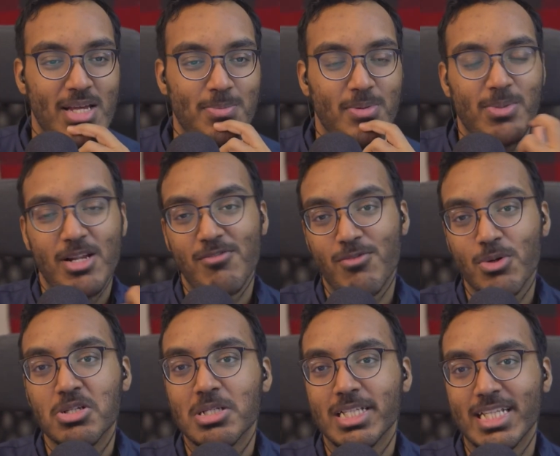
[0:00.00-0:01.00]
But
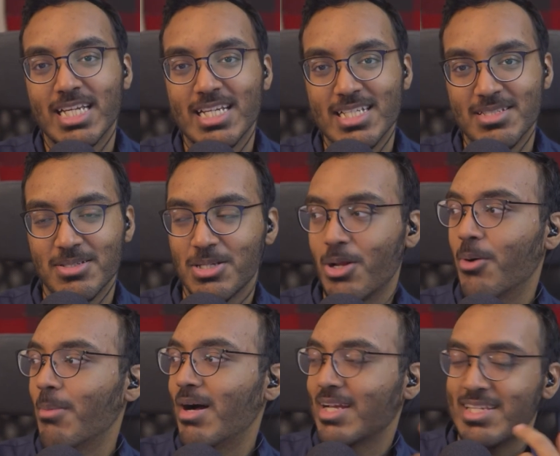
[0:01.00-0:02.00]
unfortunately,
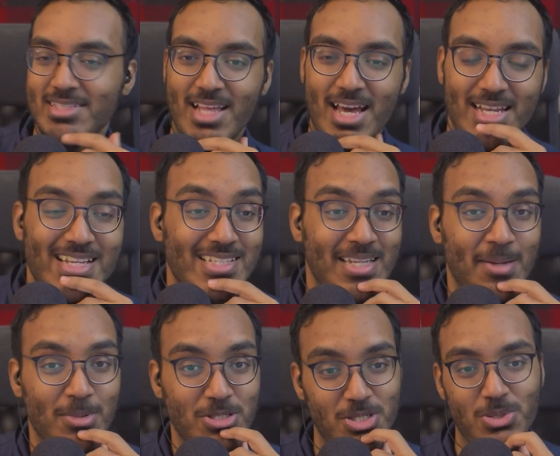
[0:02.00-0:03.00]
Maki's dad isn't able
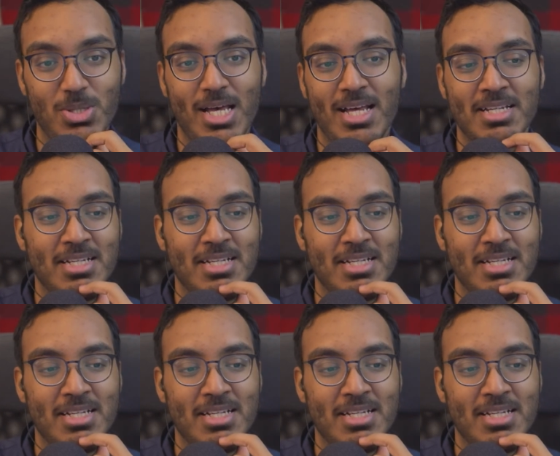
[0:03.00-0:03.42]
to do that.